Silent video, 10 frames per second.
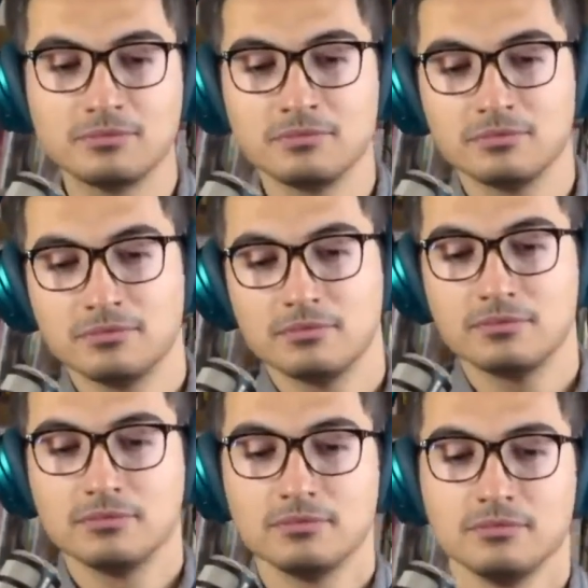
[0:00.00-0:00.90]

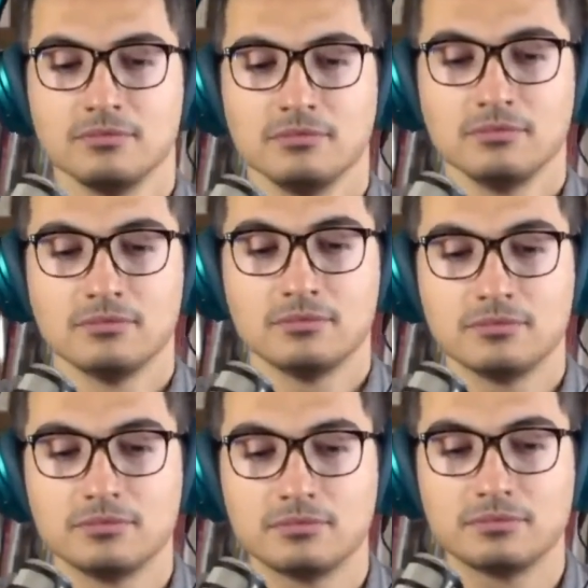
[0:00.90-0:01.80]

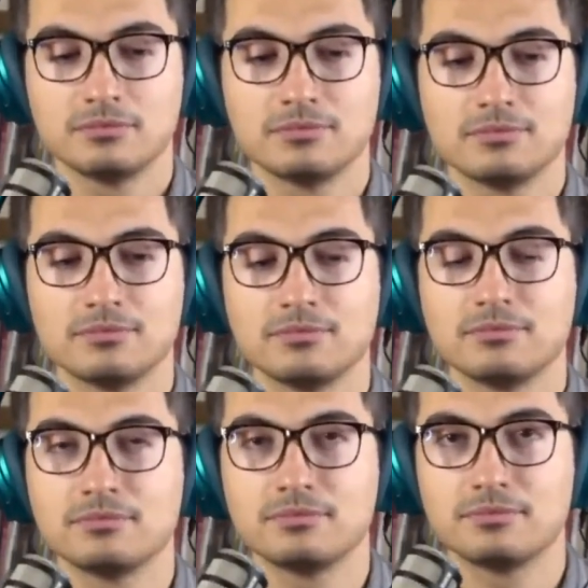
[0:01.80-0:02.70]
No words are spoken by the person on screen.